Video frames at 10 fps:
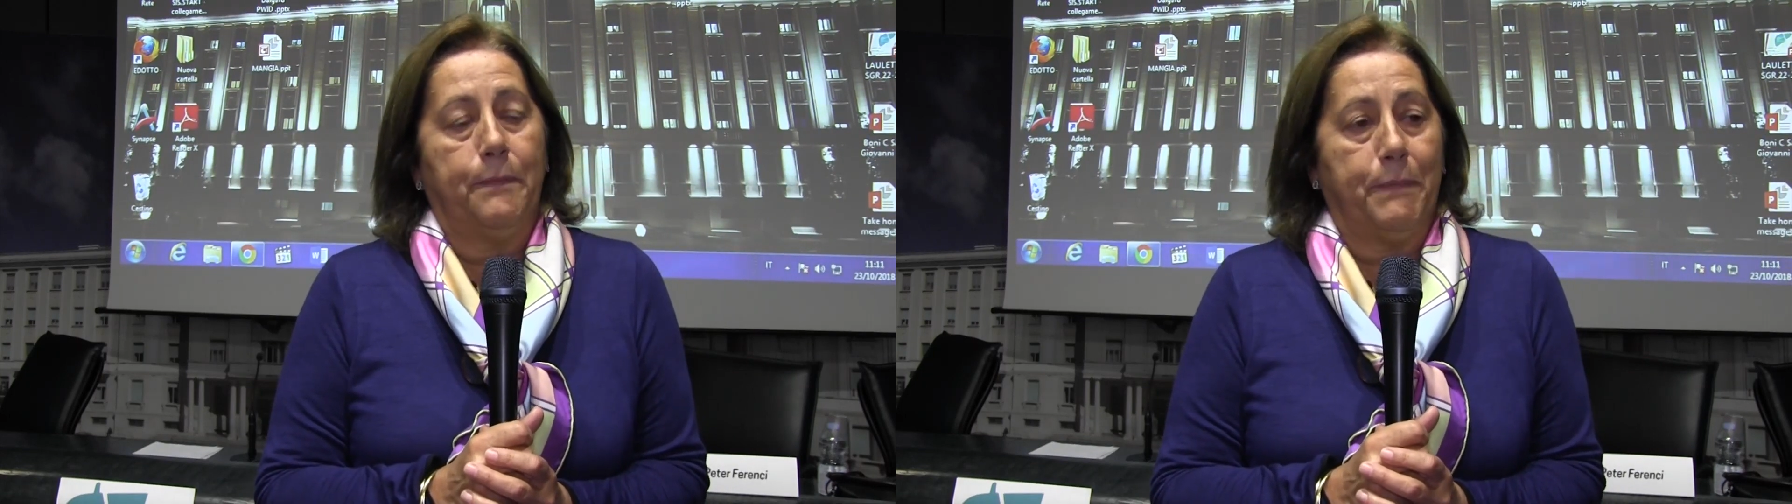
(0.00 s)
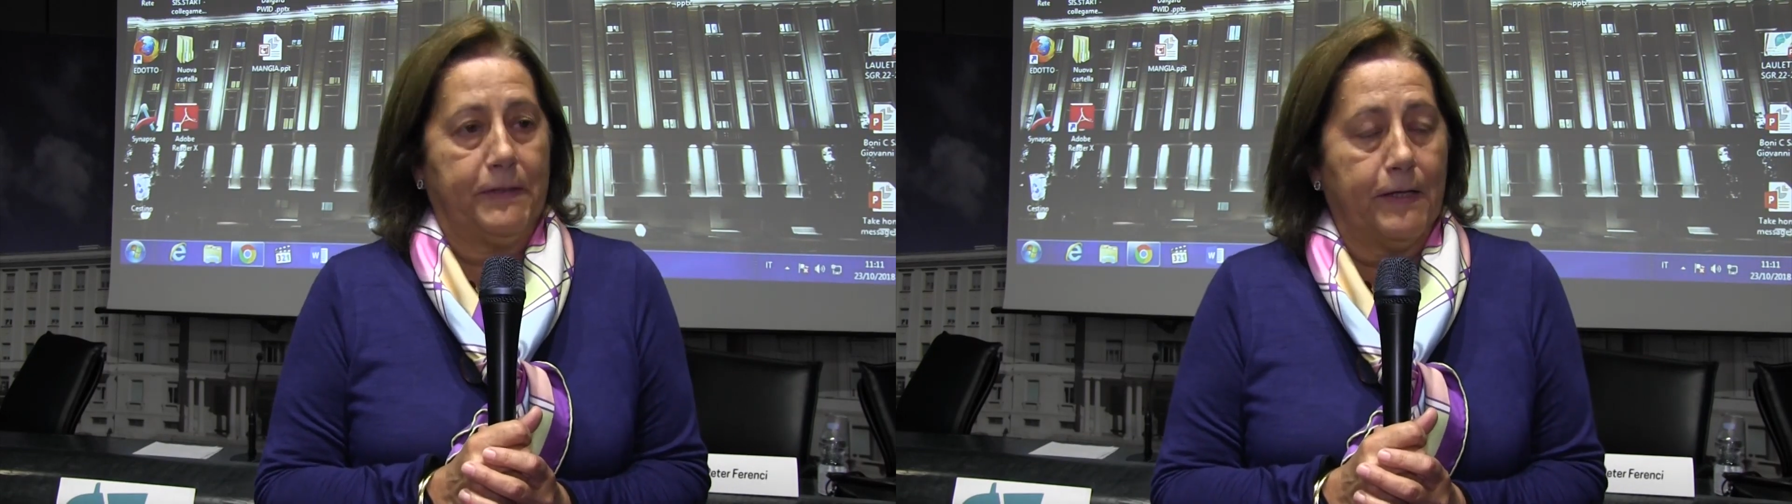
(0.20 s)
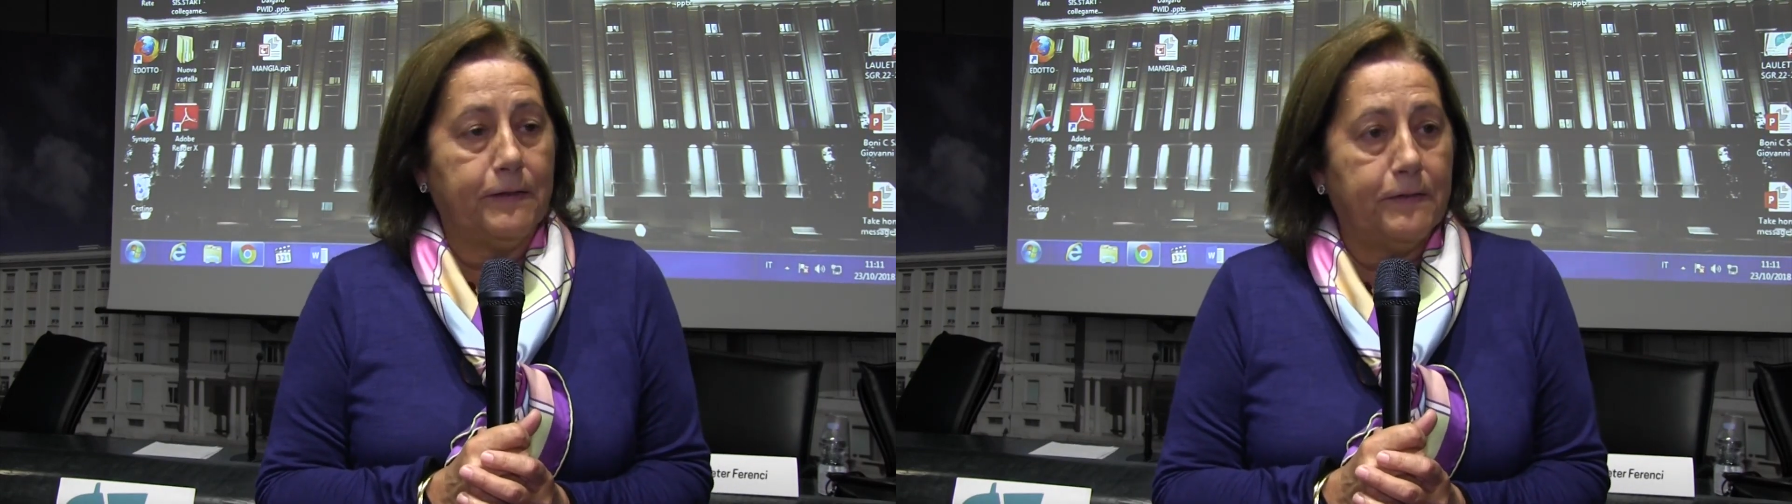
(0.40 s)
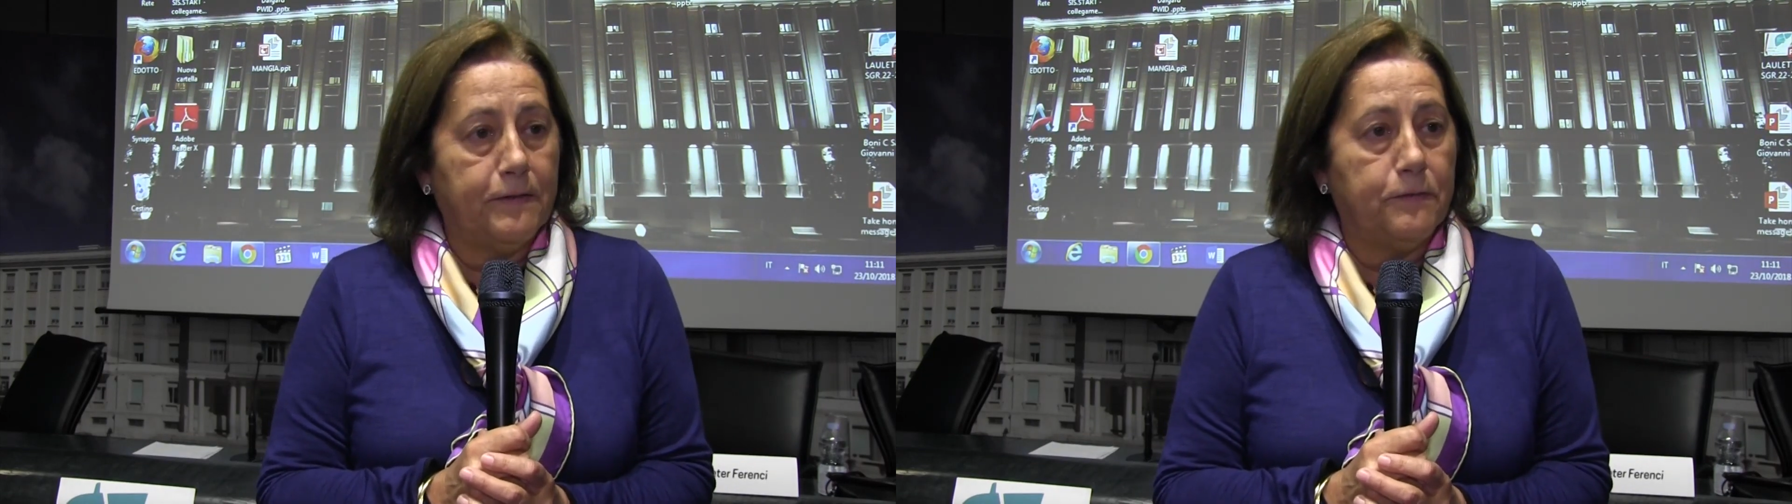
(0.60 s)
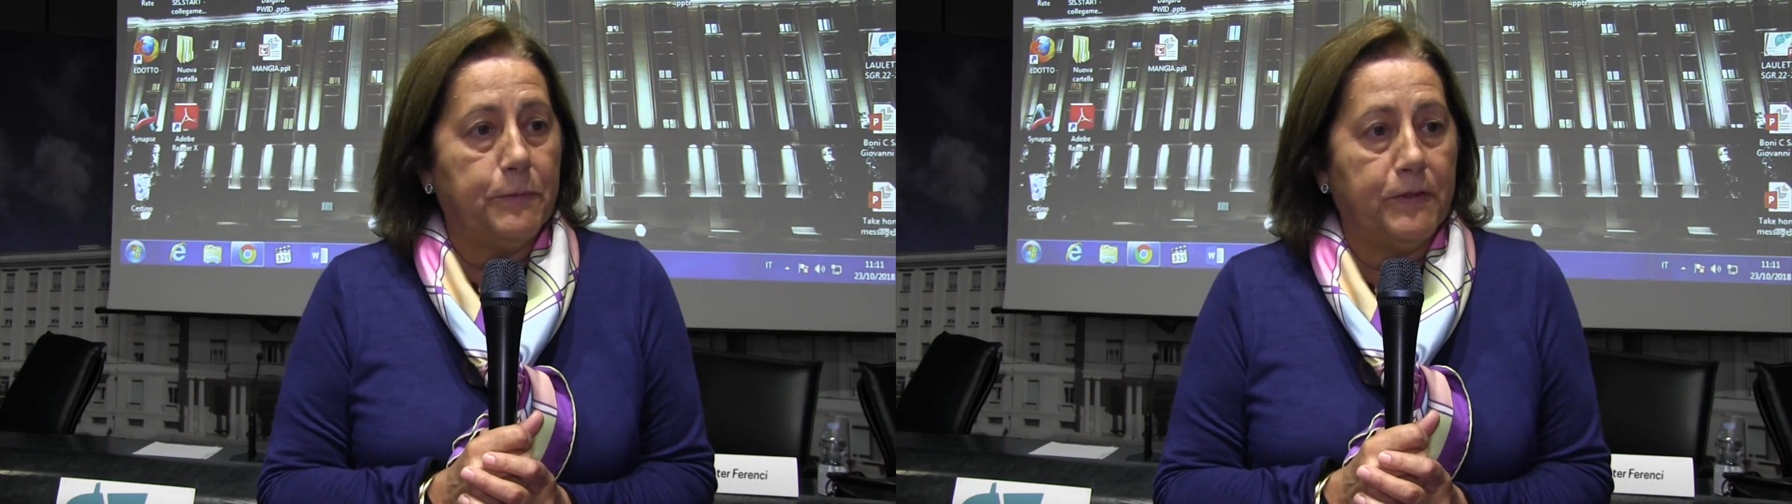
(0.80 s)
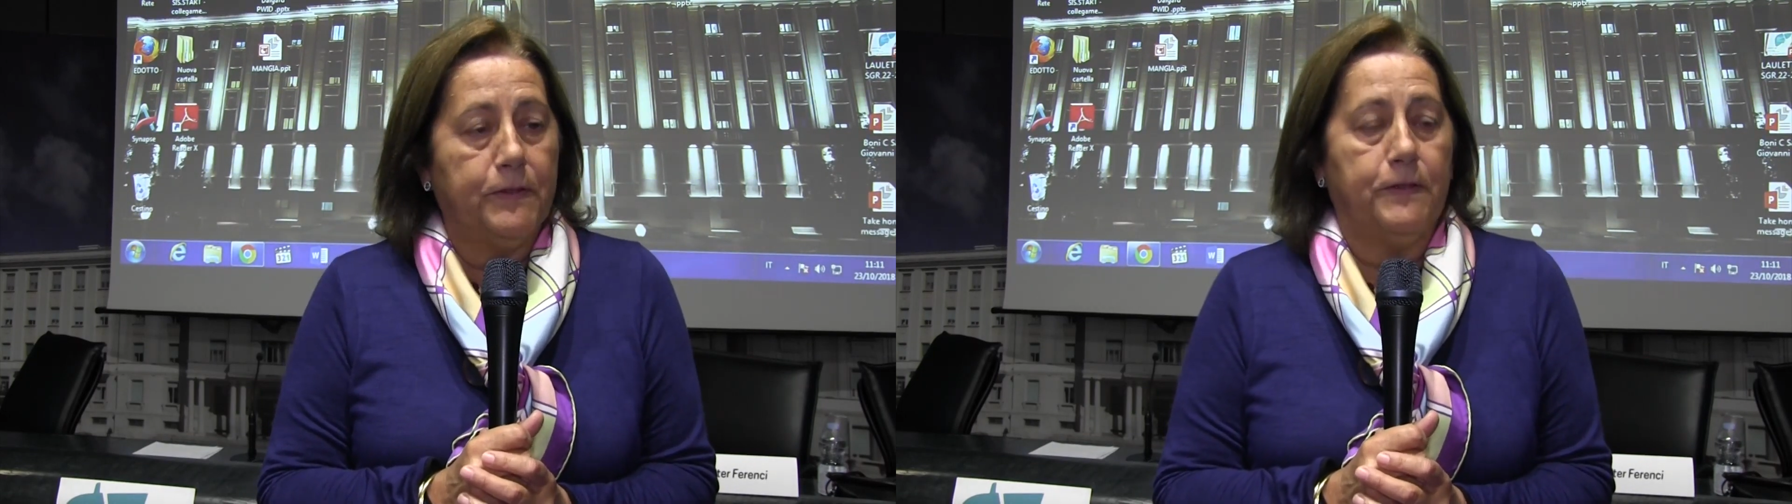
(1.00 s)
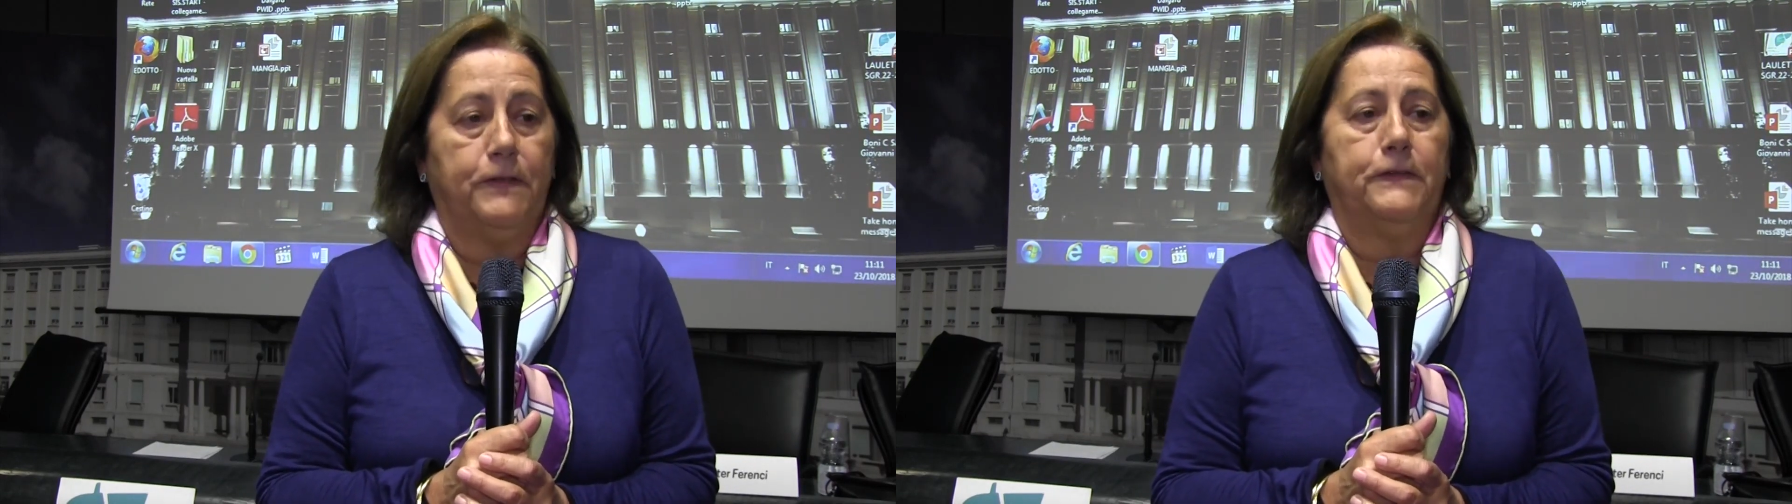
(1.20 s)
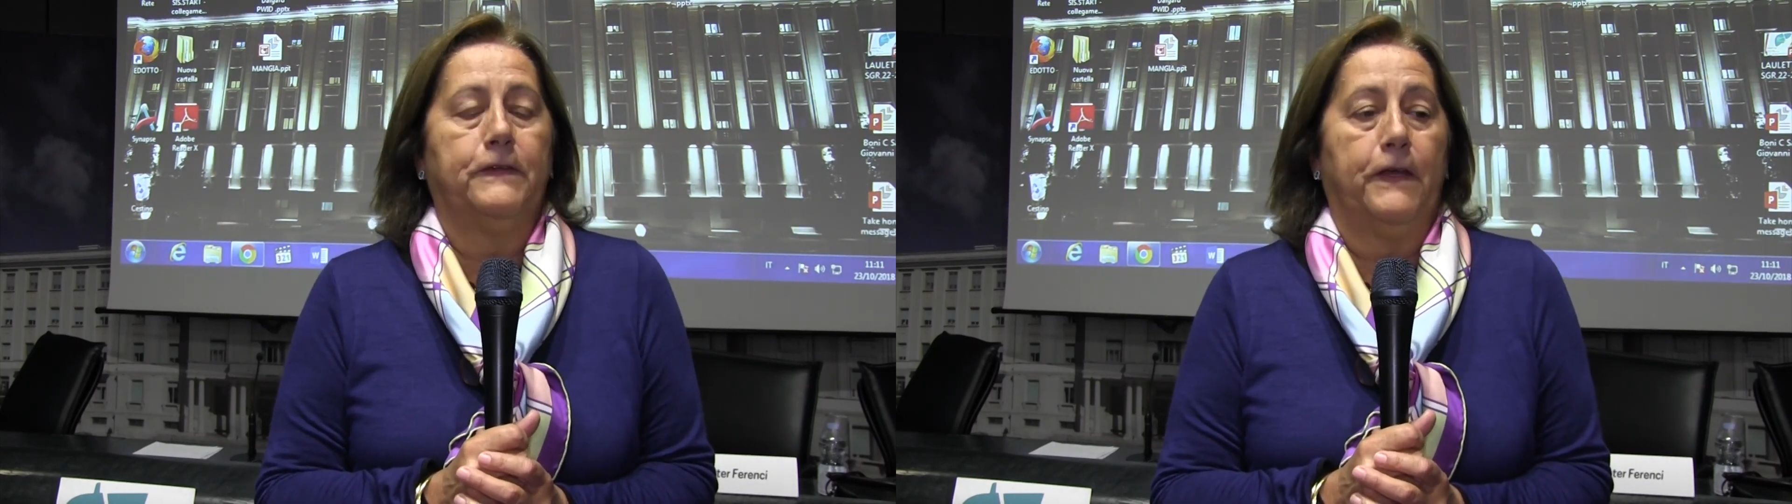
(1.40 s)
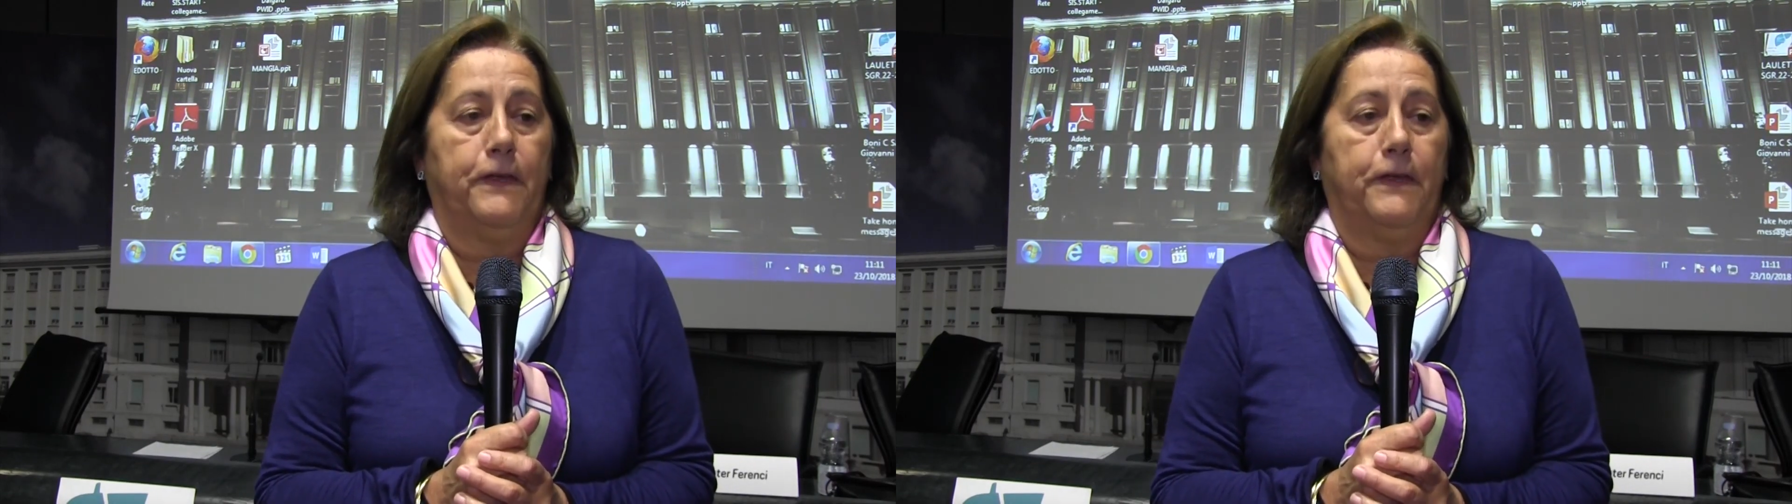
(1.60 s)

hepatitis B is